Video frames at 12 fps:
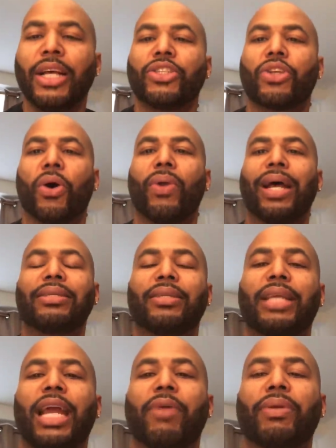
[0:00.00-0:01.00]
So that's the
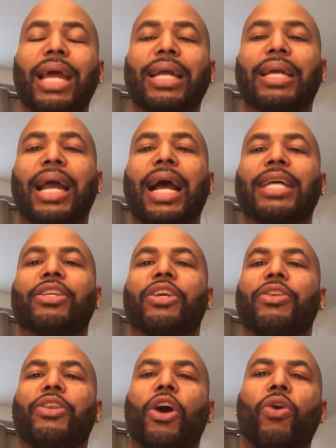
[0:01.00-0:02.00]
thing with that, guys.
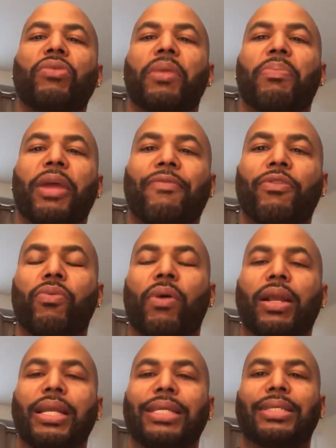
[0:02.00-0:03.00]
Don't if you
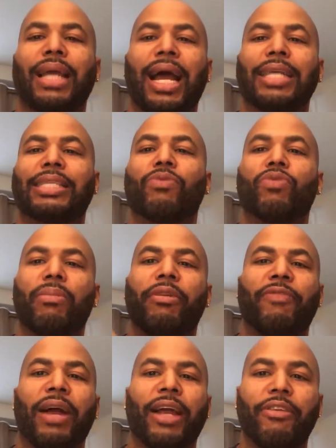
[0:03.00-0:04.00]
one of these guys and
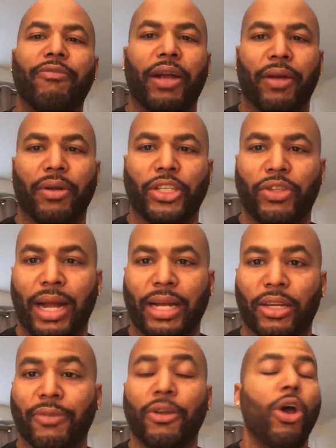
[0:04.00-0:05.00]
women find you very
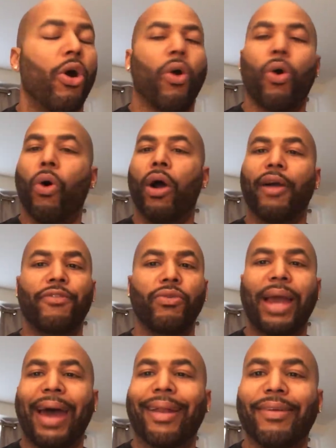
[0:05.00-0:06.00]
attractive, or if you
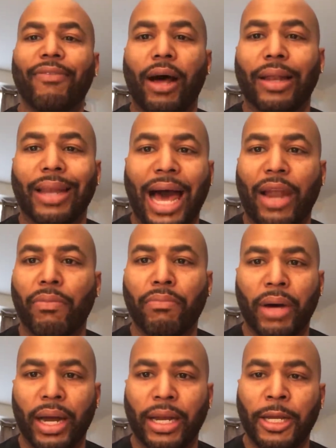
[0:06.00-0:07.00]
got a, a, lot of
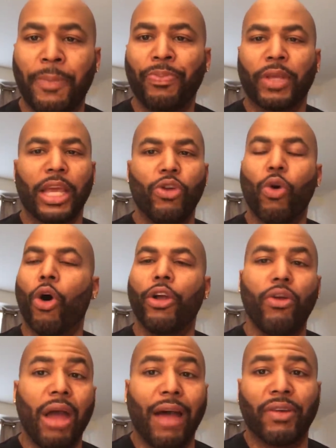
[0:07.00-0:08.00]
money, you or
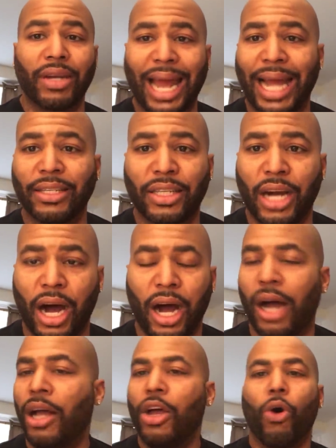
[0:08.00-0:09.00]
you have a nice
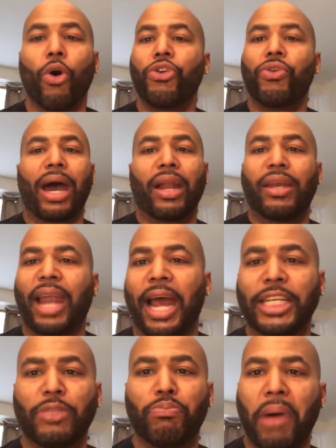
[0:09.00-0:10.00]
car, or you got a
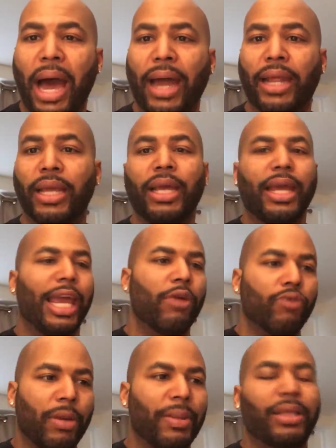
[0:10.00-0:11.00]
nice body,
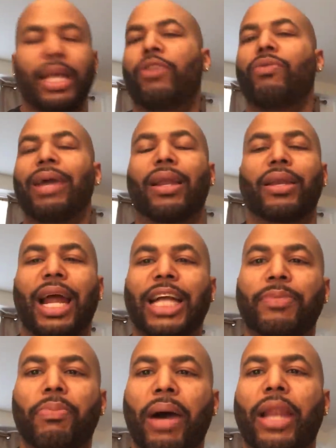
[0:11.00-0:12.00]
and women think you got a
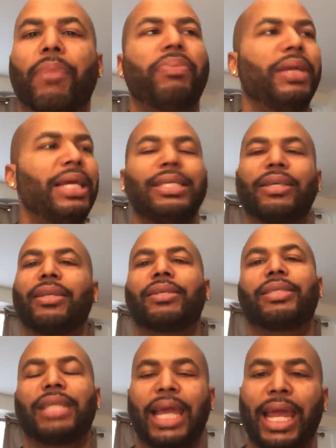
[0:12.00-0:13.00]
nice body. Please
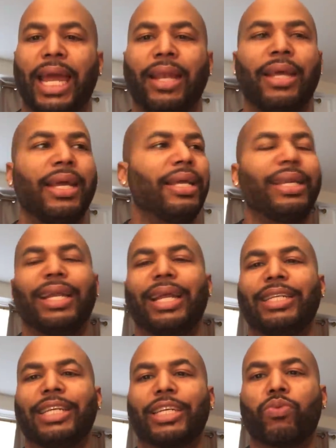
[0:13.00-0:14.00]
understand that
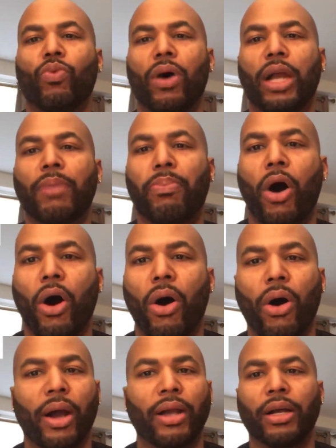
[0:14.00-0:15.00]
that's just one
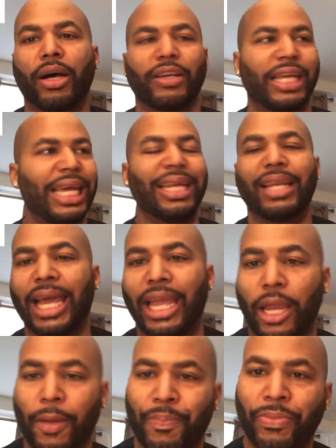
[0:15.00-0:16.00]
part of getting
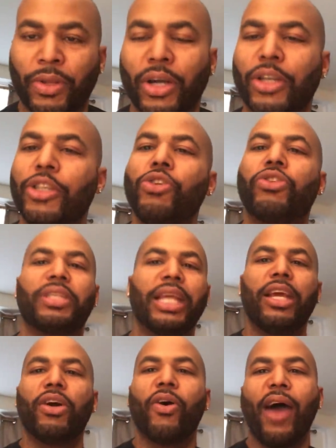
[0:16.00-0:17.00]
laid. You
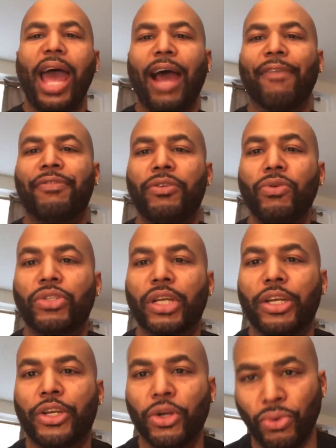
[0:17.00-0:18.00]
still have to
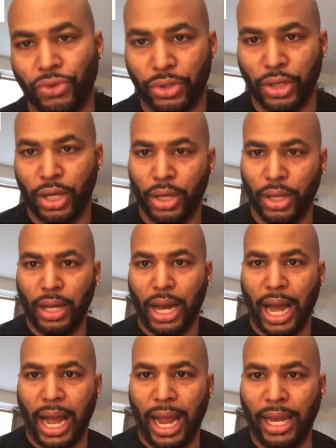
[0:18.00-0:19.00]
seduce.
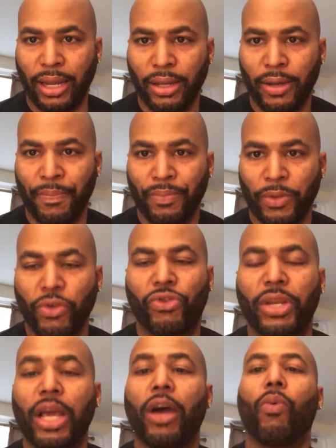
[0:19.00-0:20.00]
All right. You
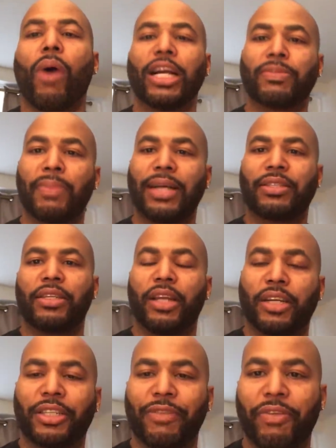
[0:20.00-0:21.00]
still watch my
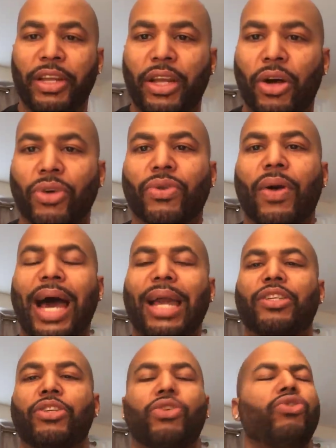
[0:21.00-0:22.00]
seduction videos on how
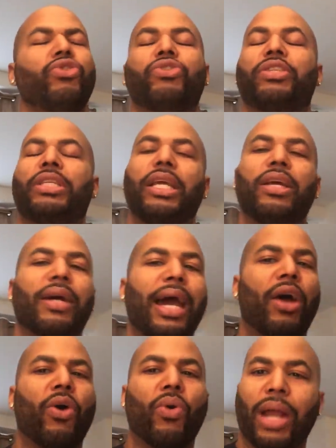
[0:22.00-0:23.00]
to seduce. You still
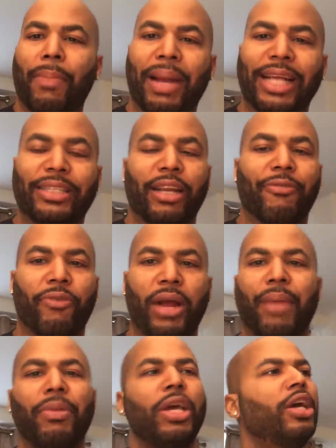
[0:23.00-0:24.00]
gotta hold that masculine
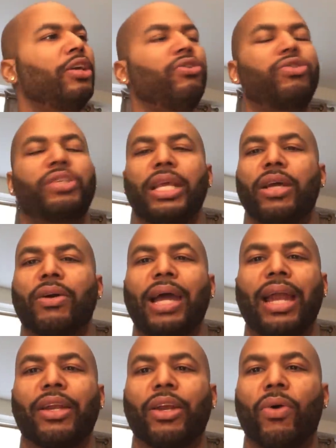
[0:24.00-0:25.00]
frame. You still
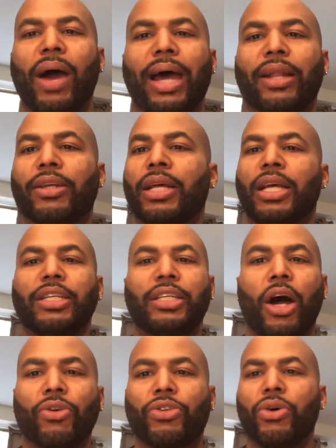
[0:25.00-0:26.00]
gotta know how to
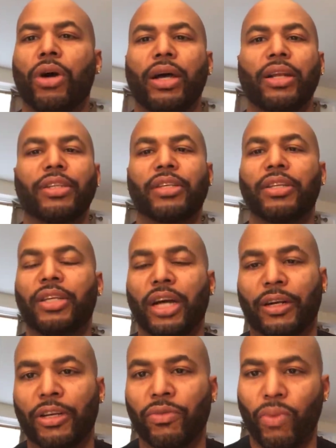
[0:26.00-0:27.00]
talk to her in a
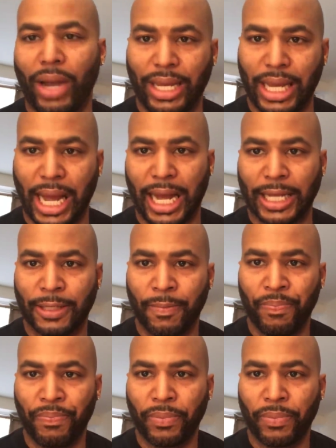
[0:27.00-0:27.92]
seductive way, guys.